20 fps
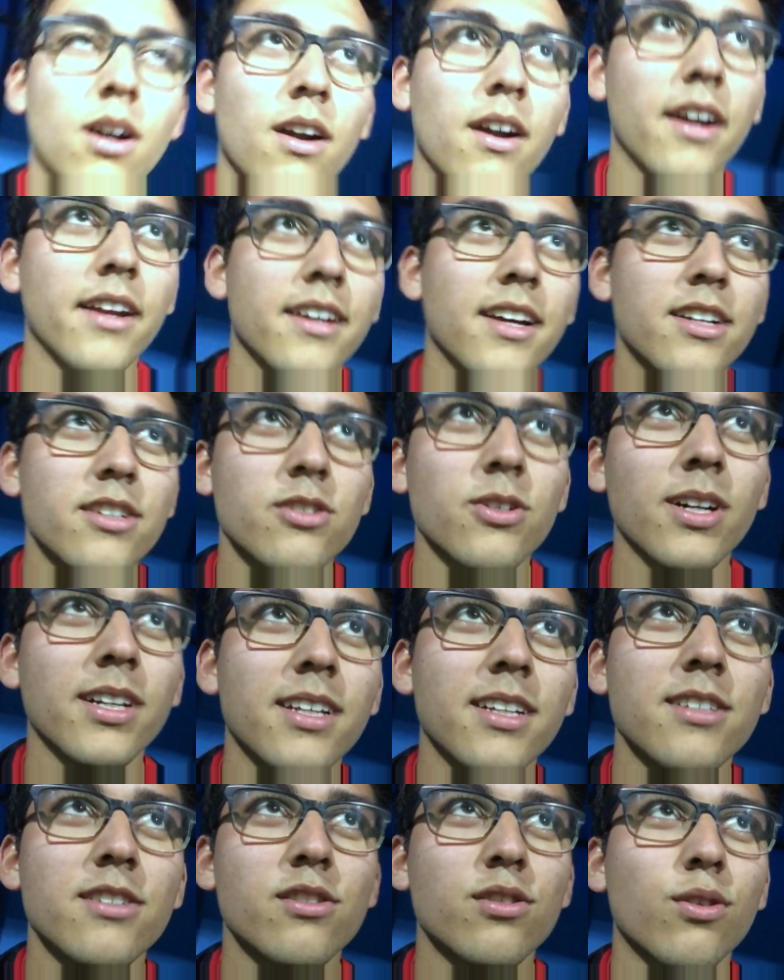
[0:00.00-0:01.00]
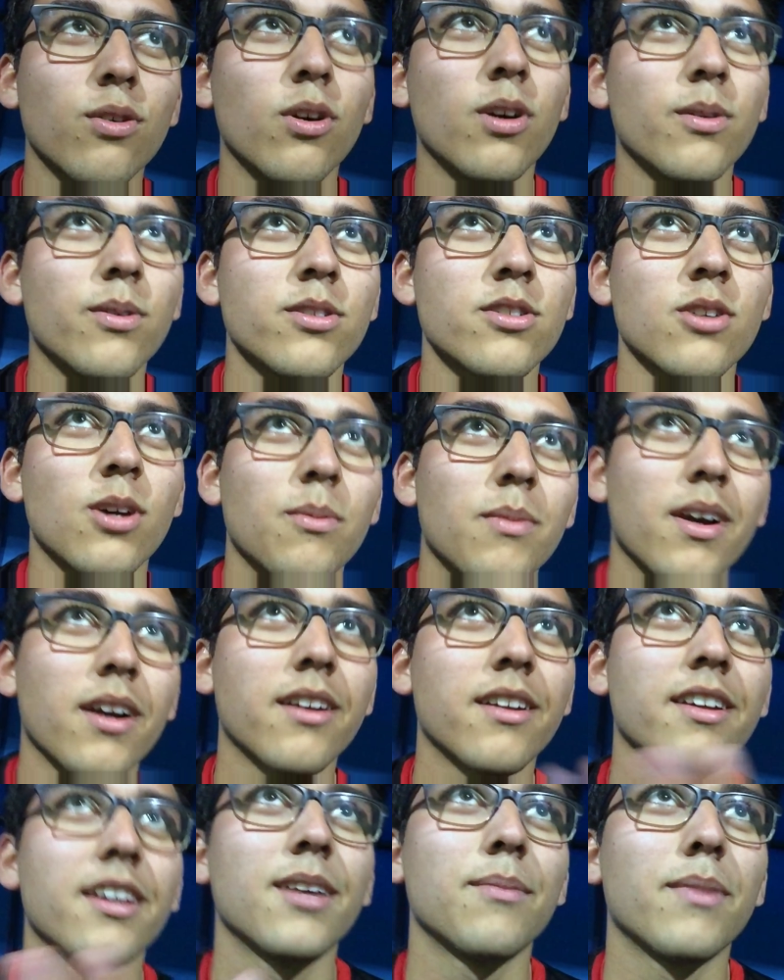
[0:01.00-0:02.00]
All right, guys, so I didn't score, so I'm
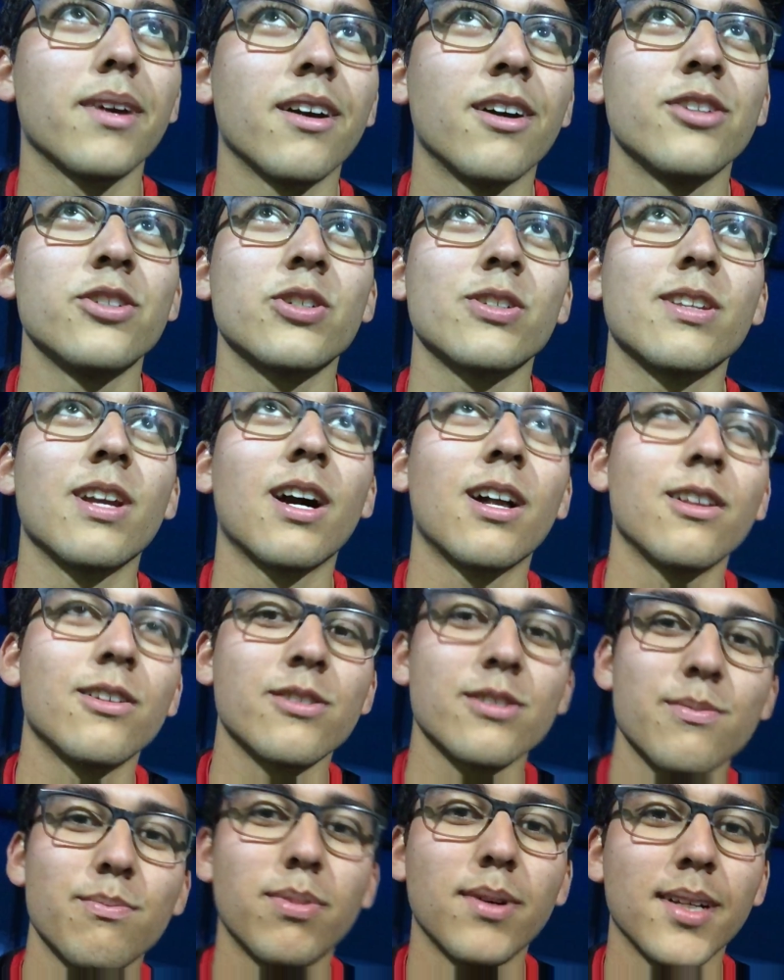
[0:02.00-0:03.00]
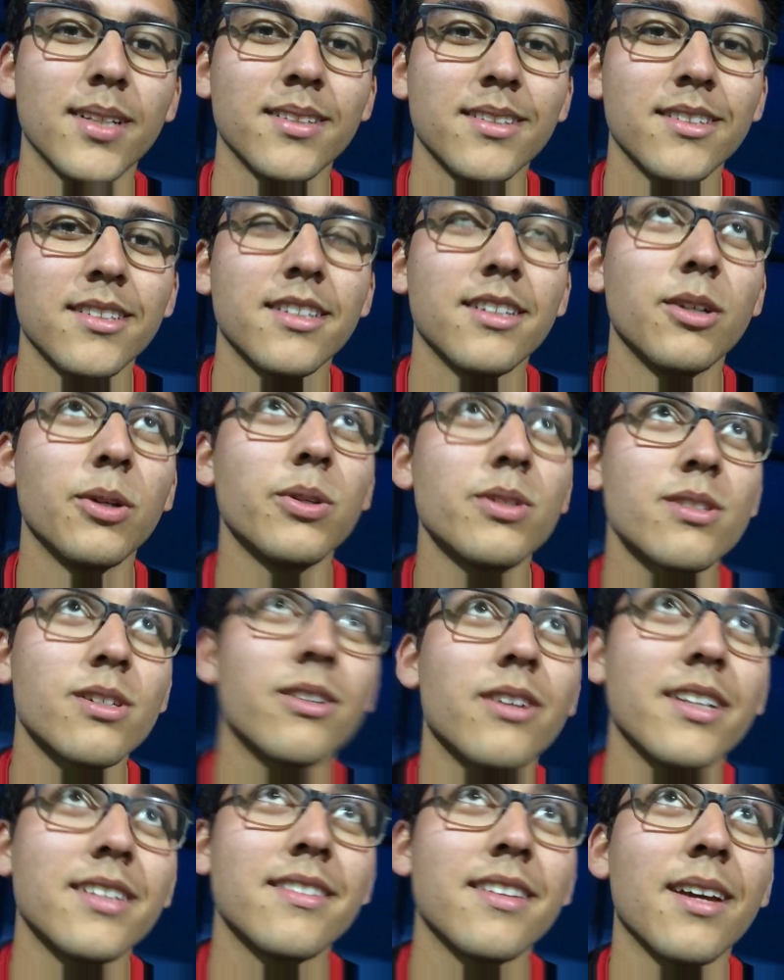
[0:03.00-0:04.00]
not going to get my $100, but it was a
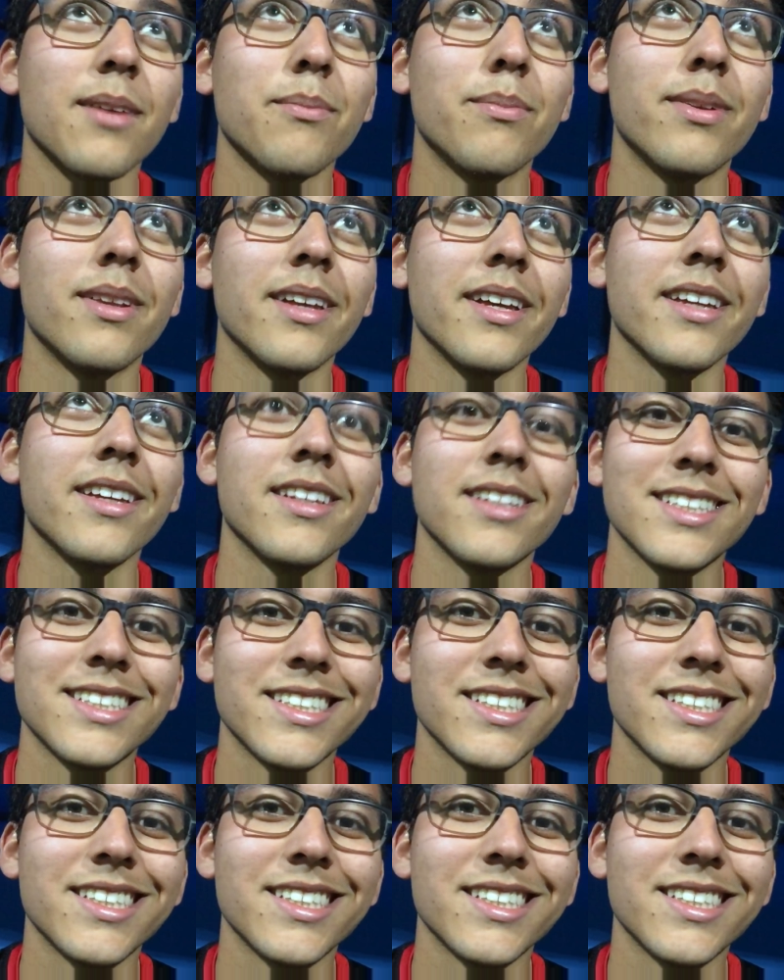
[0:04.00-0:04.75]
great time playing.